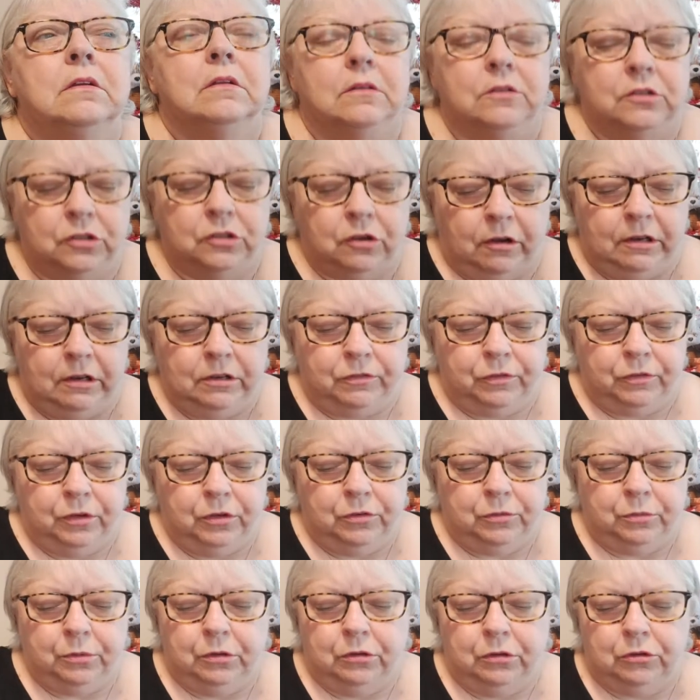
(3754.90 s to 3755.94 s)
She always
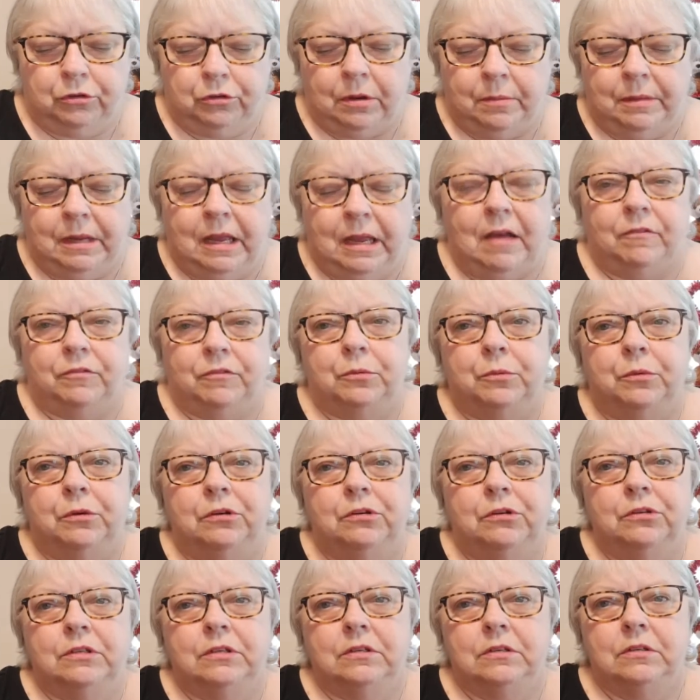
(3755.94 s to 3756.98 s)
feels real crummy
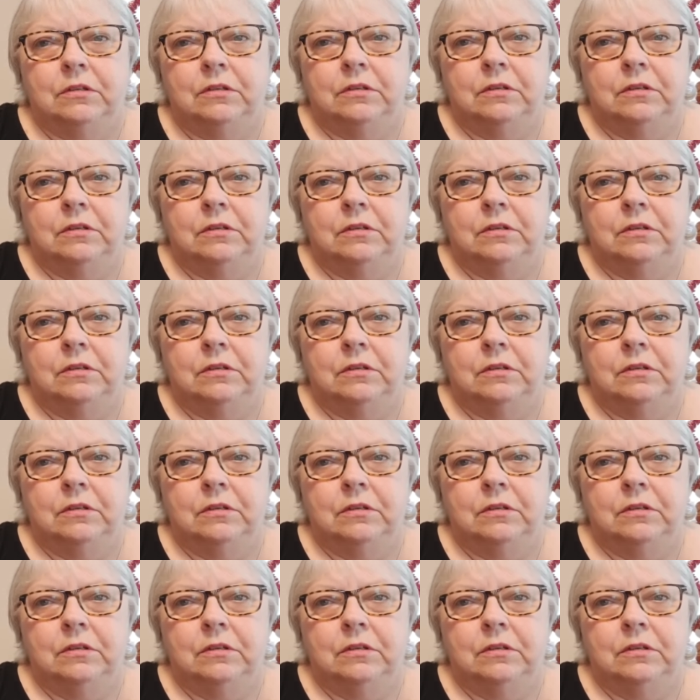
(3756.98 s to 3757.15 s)
afterwards.